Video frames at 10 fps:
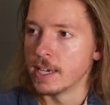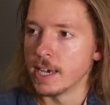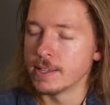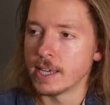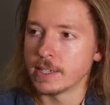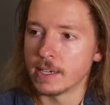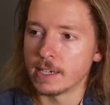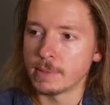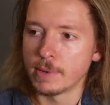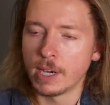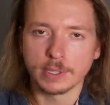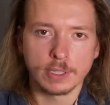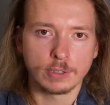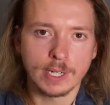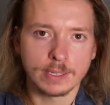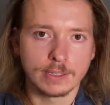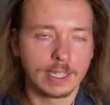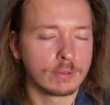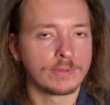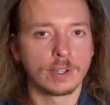And then uh, my mom and all her aunts,
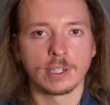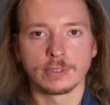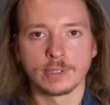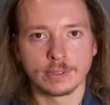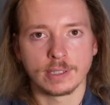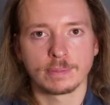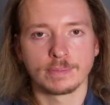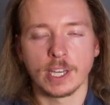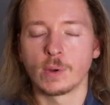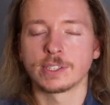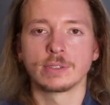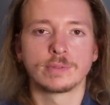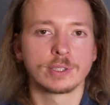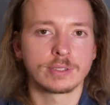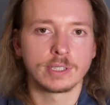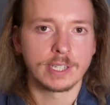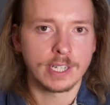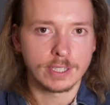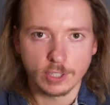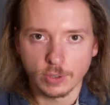they were very artistic. They all went to university, they
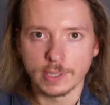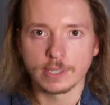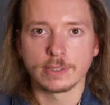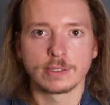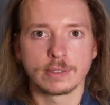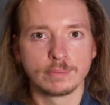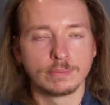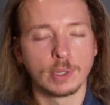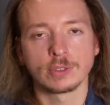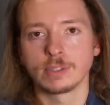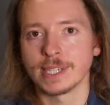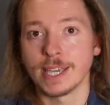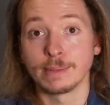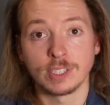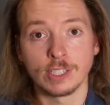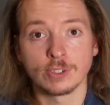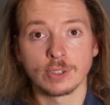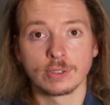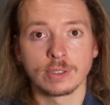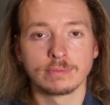got degrees, mostly became
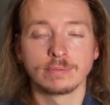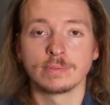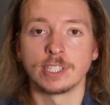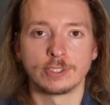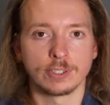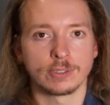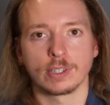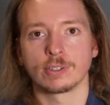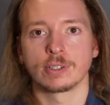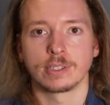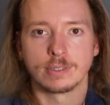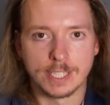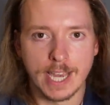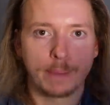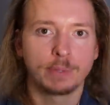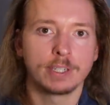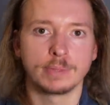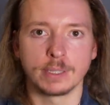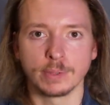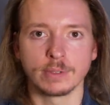teachers. And teachers, they're good at yapping to
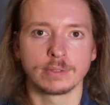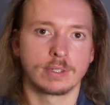people.